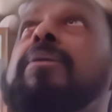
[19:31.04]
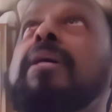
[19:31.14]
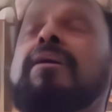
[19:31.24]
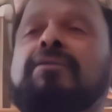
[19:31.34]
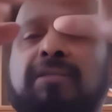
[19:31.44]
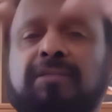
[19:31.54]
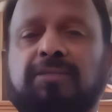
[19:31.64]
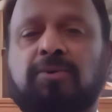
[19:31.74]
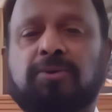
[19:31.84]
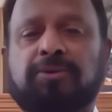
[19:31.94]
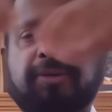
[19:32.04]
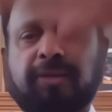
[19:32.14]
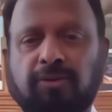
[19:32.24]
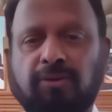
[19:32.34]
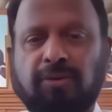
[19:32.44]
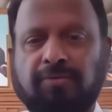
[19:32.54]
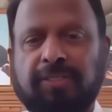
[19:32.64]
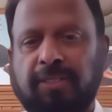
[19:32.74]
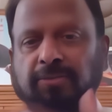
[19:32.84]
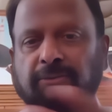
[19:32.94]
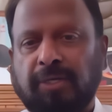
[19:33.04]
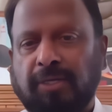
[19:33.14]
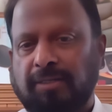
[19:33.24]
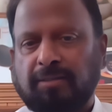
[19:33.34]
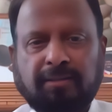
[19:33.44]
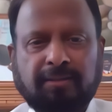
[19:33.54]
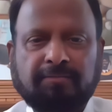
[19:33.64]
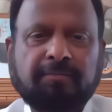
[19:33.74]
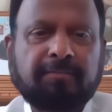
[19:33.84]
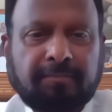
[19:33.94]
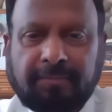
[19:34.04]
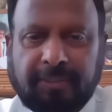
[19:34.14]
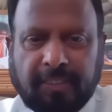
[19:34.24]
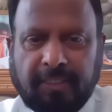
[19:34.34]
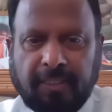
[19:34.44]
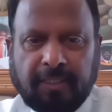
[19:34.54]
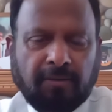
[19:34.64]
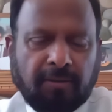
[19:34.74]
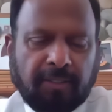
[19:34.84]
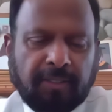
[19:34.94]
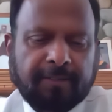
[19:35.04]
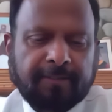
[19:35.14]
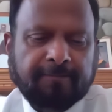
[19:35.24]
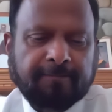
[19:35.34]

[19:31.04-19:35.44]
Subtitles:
about how the smoke will go when they do the yajna and all that.